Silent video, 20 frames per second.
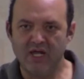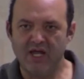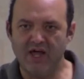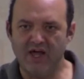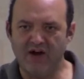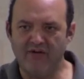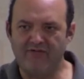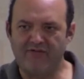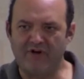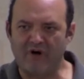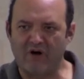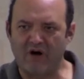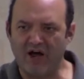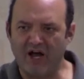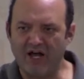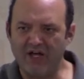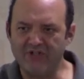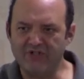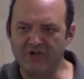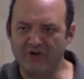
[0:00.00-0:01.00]
And if our
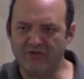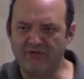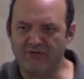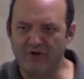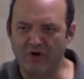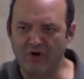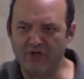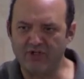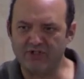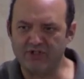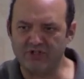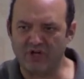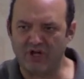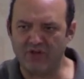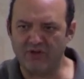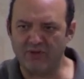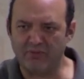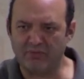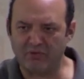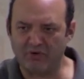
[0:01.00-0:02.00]
eyes are focused
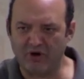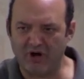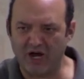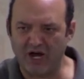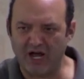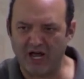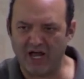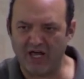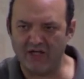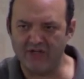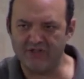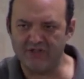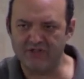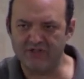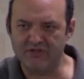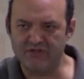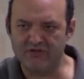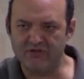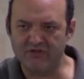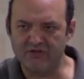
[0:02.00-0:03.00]
on the
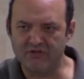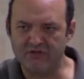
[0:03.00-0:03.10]
prize,